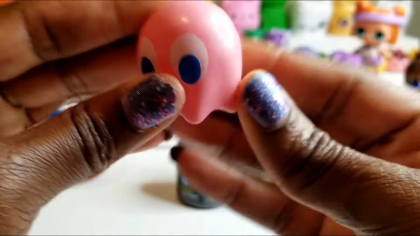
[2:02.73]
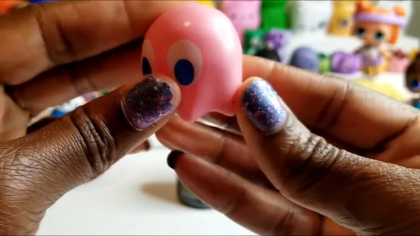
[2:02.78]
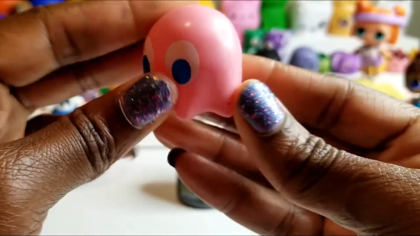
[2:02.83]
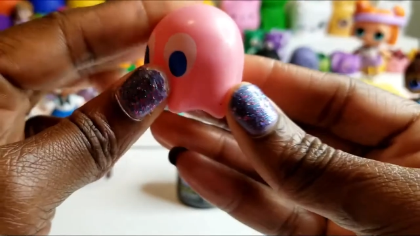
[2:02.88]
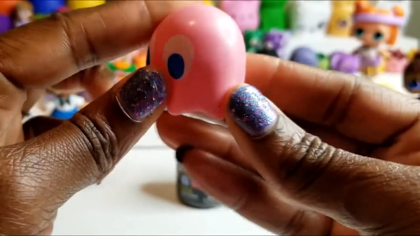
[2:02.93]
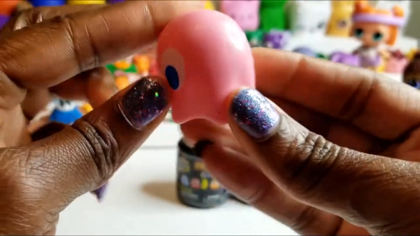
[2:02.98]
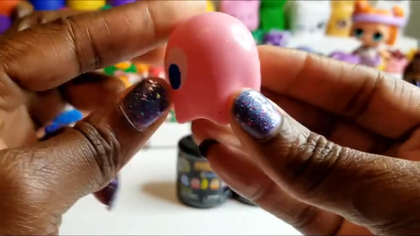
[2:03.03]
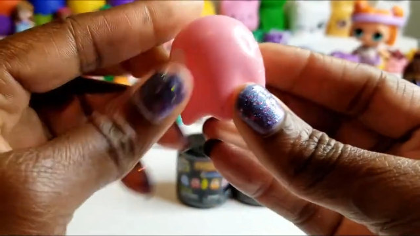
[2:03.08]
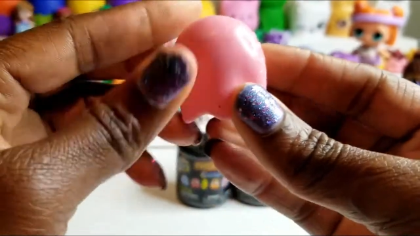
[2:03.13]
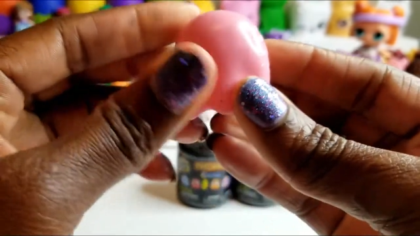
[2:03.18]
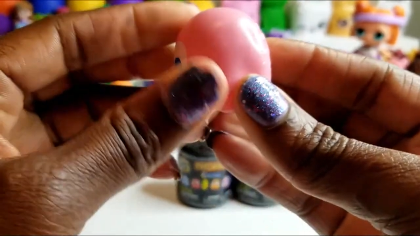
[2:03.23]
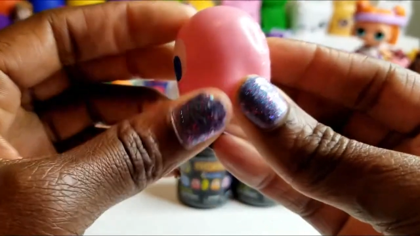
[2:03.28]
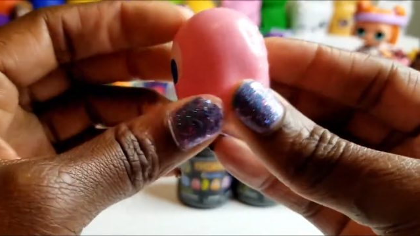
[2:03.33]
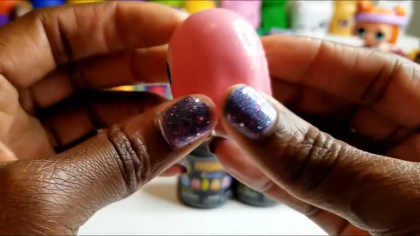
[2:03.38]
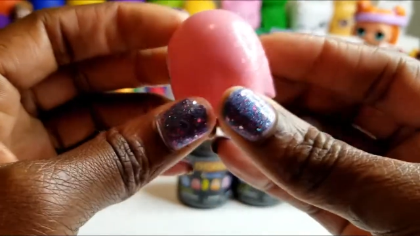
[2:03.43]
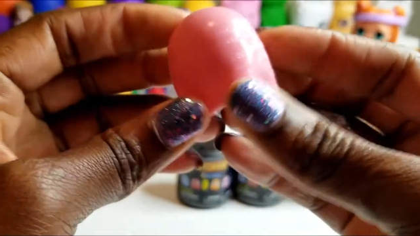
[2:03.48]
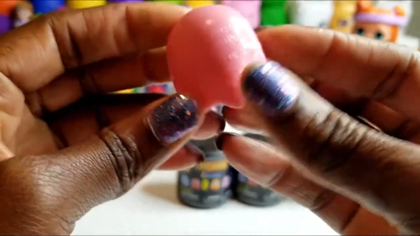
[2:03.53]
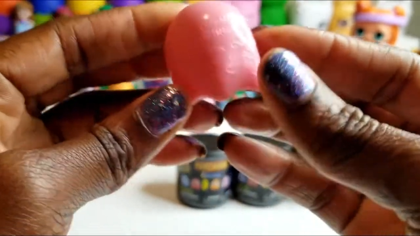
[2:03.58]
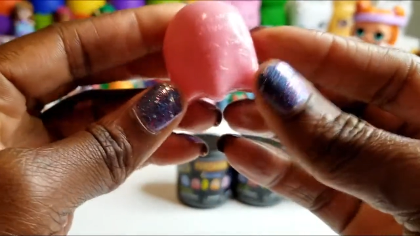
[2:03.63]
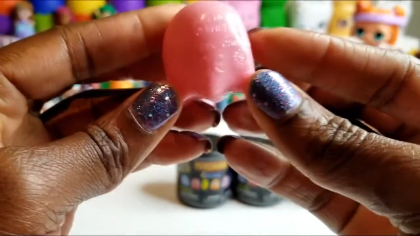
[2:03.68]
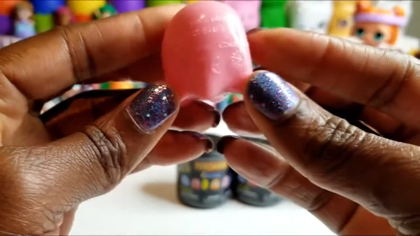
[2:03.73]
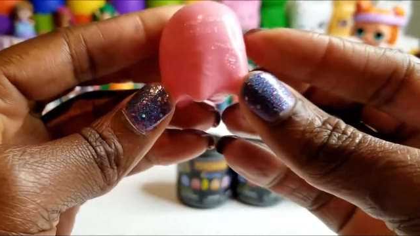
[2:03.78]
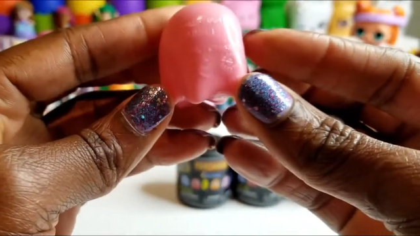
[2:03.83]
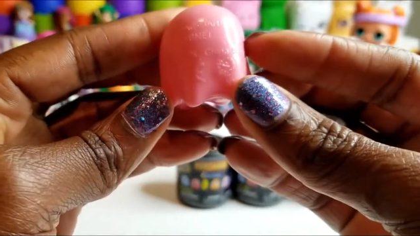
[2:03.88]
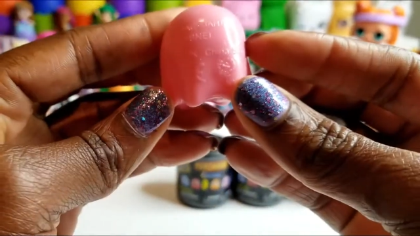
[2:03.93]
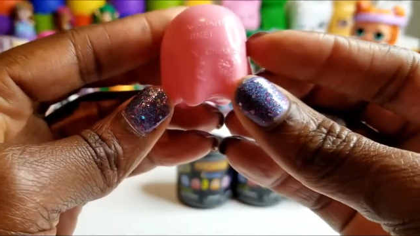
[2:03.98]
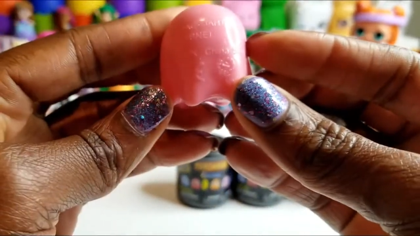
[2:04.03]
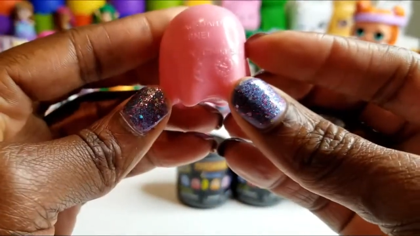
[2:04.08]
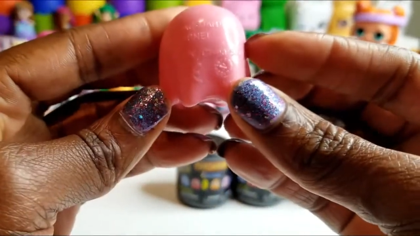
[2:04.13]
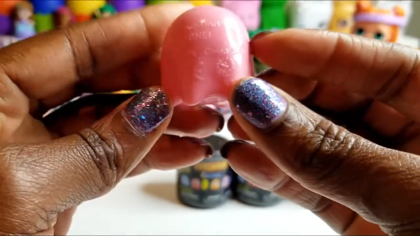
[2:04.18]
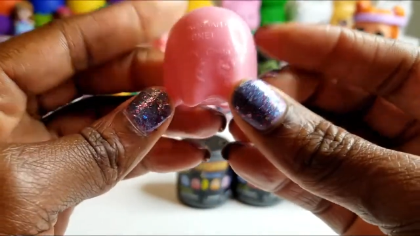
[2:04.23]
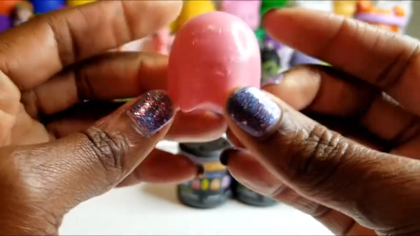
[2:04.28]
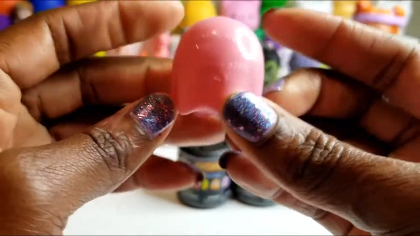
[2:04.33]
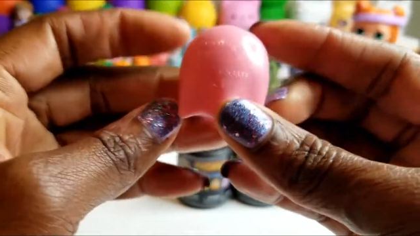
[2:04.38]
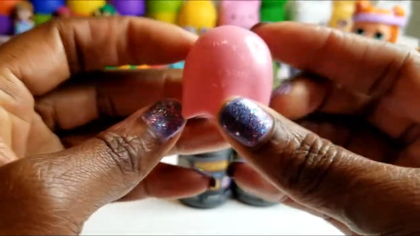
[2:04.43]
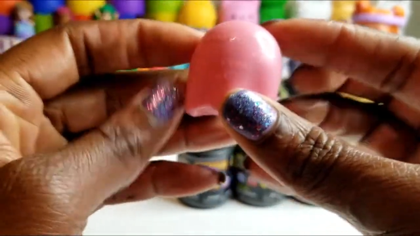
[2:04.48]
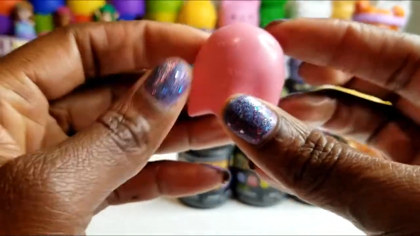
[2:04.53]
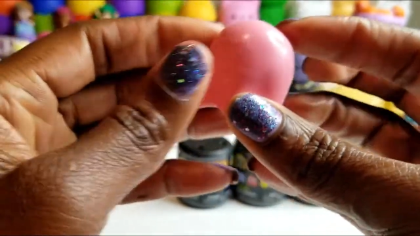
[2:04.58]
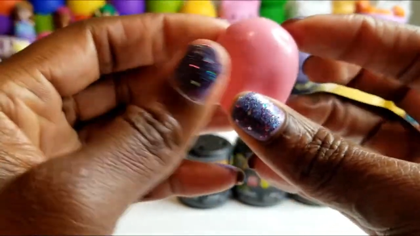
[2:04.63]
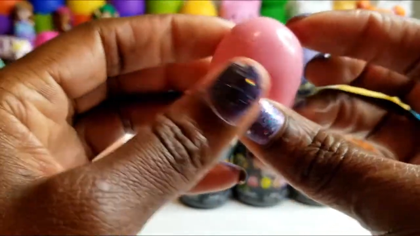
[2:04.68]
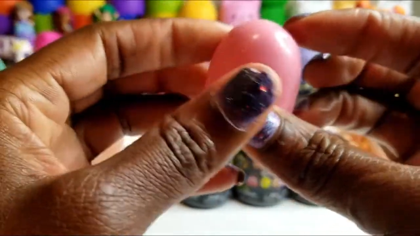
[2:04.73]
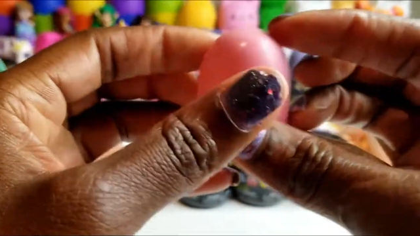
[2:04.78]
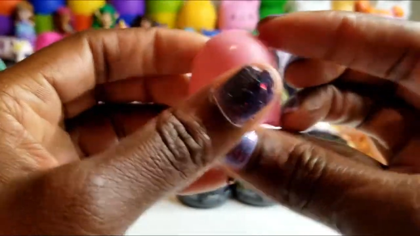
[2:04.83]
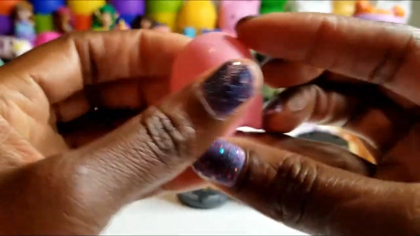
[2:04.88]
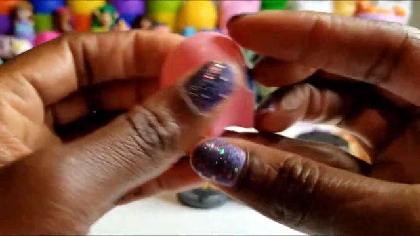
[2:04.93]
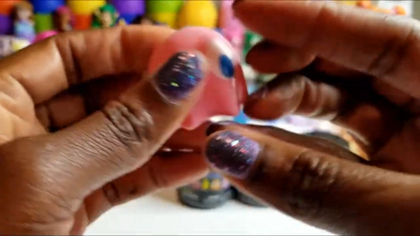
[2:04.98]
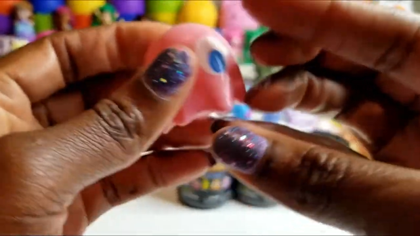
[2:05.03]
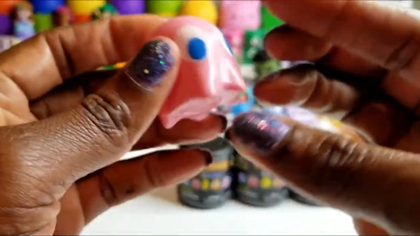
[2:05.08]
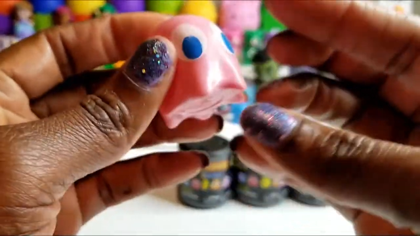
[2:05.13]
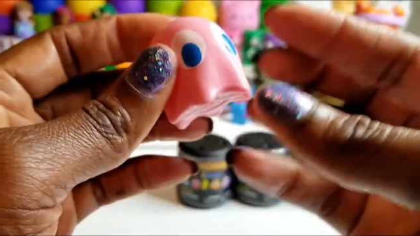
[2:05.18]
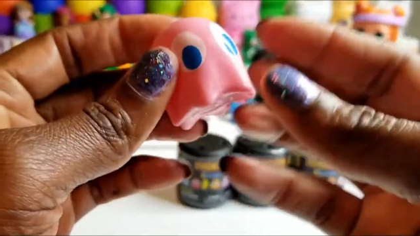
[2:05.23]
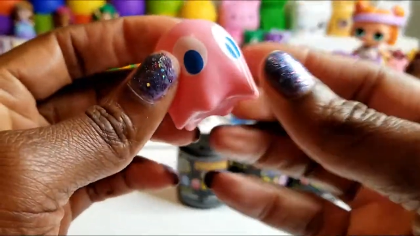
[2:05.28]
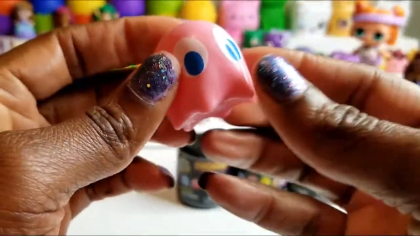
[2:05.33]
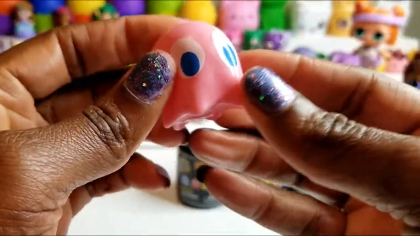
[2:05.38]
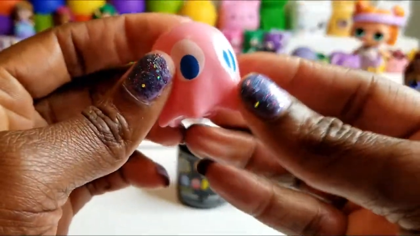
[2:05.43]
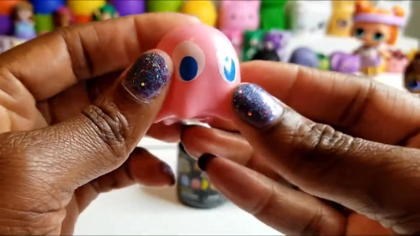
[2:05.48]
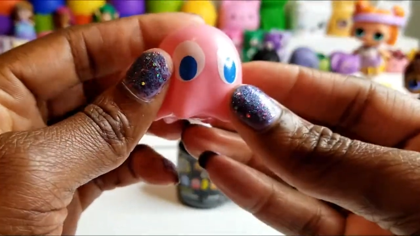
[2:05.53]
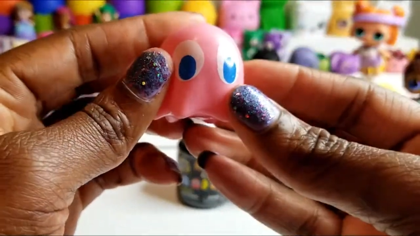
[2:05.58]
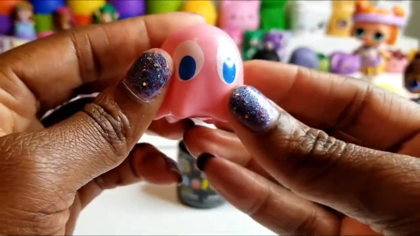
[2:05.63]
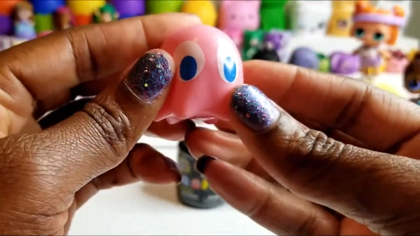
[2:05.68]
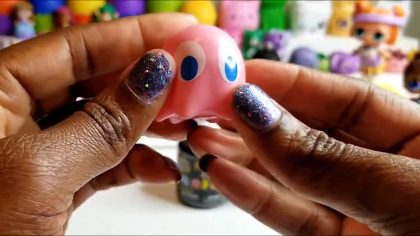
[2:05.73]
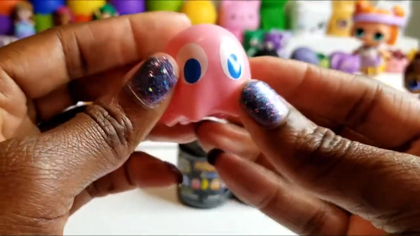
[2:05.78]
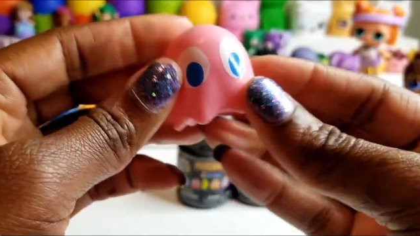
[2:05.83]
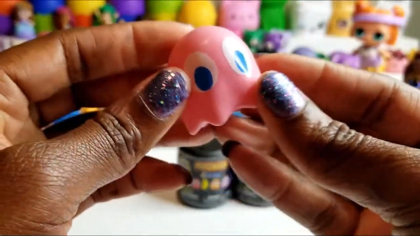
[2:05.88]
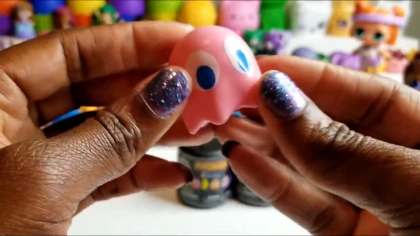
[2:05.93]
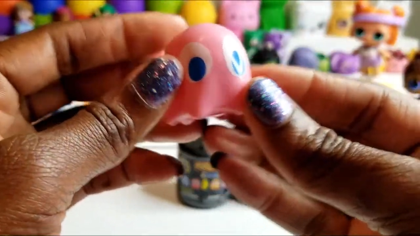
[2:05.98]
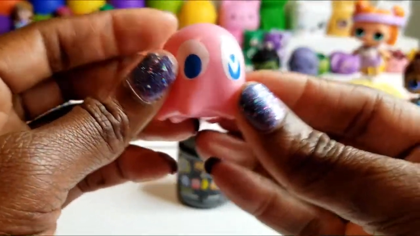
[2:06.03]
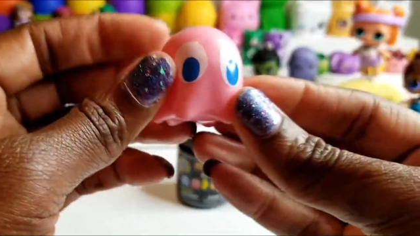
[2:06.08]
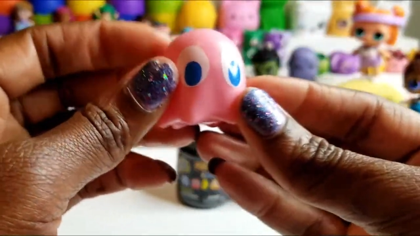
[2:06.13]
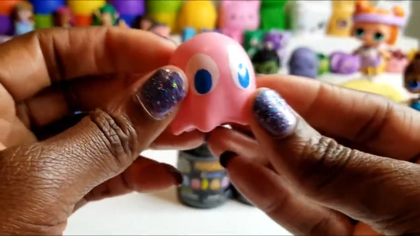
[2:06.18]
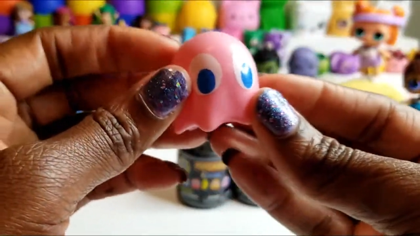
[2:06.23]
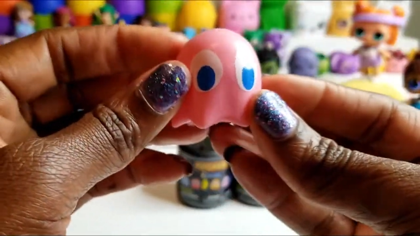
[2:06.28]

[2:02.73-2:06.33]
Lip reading: [unreadable: no face in view]